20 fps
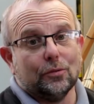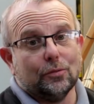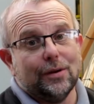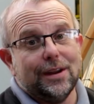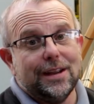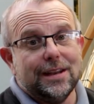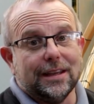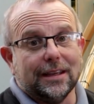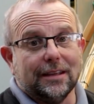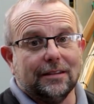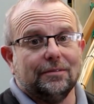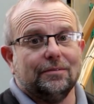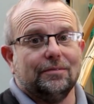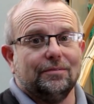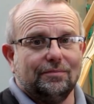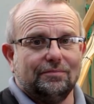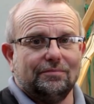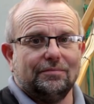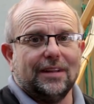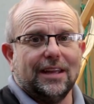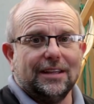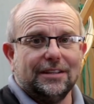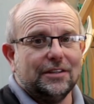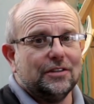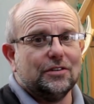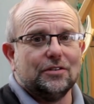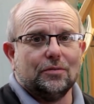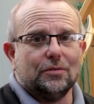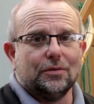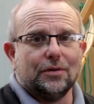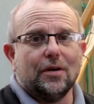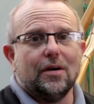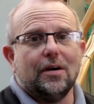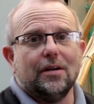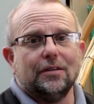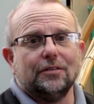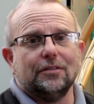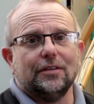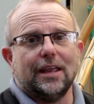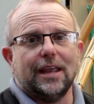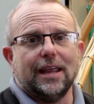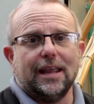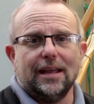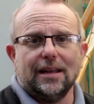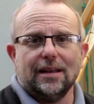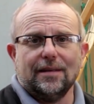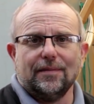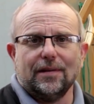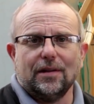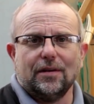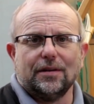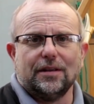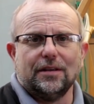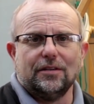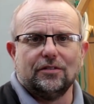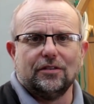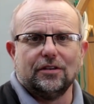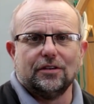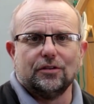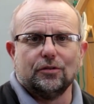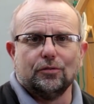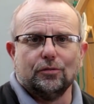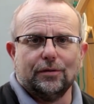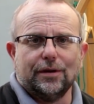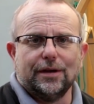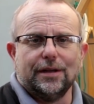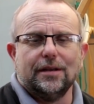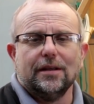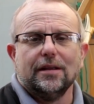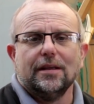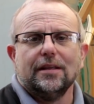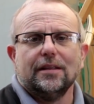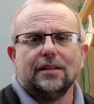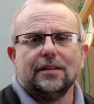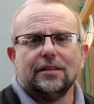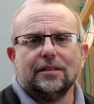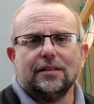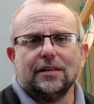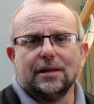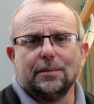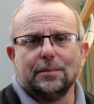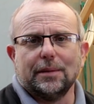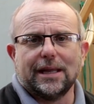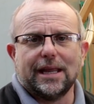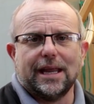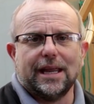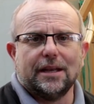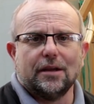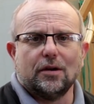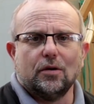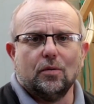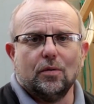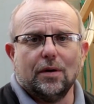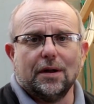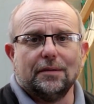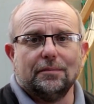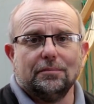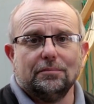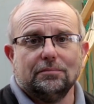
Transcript: reading it, a digital dial is a hell of a lot easier to read than a mechanical one.